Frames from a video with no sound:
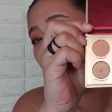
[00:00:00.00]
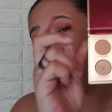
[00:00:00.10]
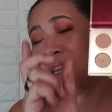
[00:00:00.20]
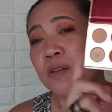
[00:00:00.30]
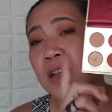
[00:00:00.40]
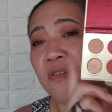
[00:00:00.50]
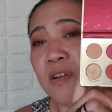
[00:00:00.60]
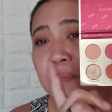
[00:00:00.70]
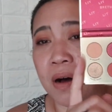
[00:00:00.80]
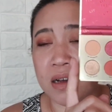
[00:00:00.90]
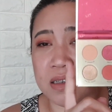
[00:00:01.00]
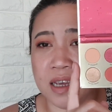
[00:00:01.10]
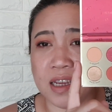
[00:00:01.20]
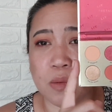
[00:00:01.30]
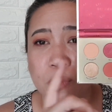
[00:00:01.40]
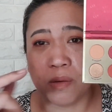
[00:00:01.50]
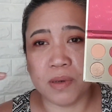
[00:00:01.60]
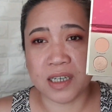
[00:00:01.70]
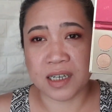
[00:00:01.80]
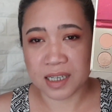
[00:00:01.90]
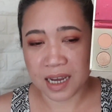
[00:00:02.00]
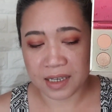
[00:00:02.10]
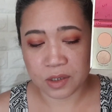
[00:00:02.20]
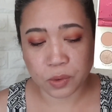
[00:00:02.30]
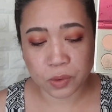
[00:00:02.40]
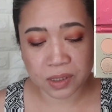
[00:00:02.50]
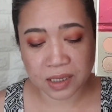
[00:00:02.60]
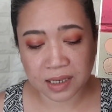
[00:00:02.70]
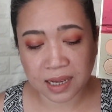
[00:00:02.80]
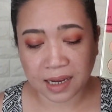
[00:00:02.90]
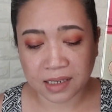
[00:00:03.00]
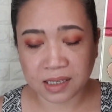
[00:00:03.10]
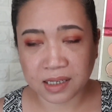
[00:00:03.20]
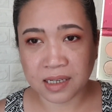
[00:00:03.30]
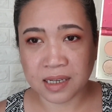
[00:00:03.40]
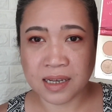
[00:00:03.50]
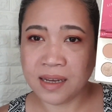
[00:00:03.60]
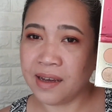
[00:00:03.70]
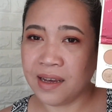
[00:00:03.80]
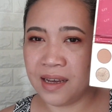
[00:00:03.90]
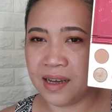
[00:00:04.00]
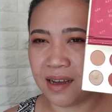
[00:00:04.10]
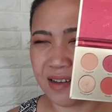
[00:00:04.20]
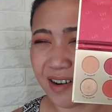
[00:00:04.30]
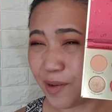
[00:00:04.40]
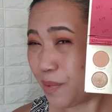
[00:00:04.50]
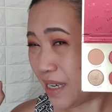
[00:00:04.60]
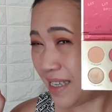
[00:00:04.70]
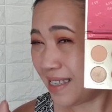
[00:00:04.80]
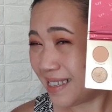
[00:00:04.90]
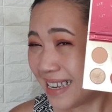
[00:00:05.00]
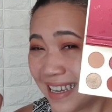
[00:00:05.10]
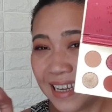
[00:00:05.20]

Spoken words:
I don't have the box anymore because I used it as an art piece.